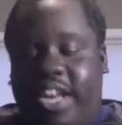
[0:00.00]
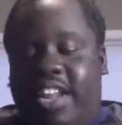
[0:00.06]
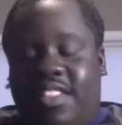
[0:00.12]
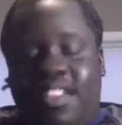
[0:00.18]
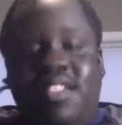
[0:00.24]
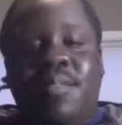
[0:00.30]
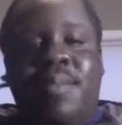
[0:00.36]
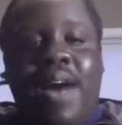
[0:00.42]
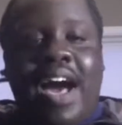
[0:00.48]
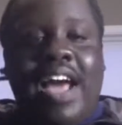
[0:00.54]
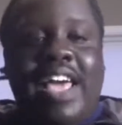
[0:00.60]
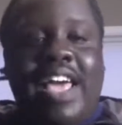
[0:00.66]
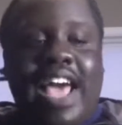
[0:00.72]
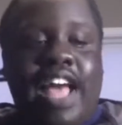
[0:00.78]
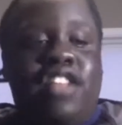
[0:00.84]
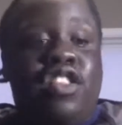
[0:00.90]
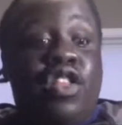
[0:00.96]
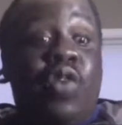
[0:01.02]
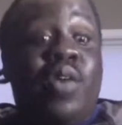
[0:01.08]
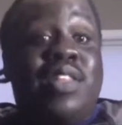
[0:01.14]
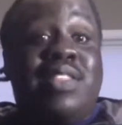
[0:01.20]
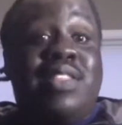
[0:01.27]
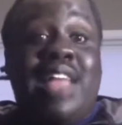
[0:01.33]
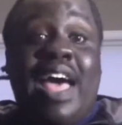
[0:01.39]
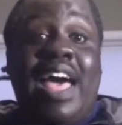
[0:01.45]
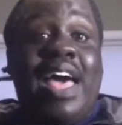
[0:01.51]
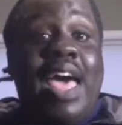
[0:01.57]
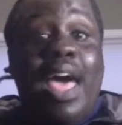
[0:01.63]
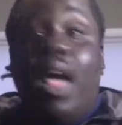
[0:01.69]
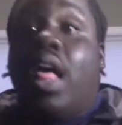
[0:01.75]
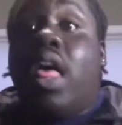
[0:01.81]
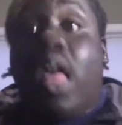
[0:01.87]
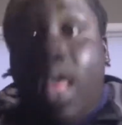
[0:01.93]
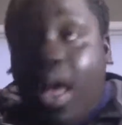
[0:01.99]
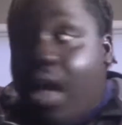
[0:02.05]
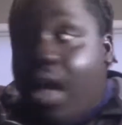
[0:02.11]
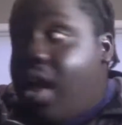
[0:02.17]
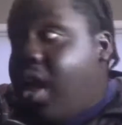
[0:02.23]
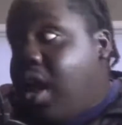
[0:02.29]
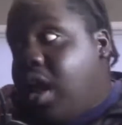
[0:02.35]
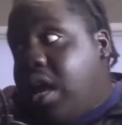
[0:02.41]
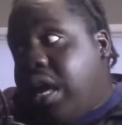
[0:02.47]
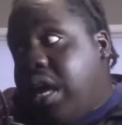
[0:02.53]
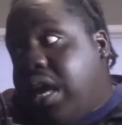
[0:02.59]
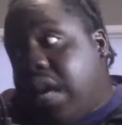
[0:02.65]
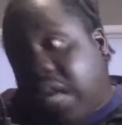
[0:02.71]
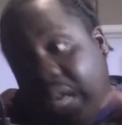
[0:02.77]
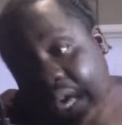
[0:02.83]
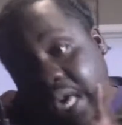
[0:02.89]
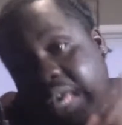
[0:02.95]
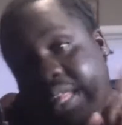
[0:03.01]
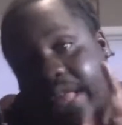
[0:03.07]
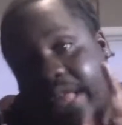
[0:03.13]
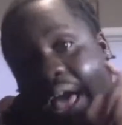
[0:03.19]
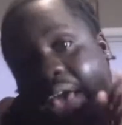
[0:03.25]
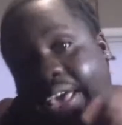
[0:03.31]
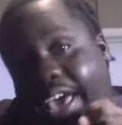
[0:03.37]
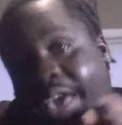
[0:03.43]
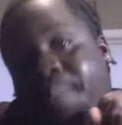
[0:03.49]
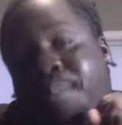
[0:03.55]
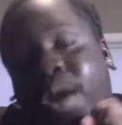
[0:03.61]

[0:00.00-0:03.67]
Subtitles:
into the podcast knowing that Eli ain't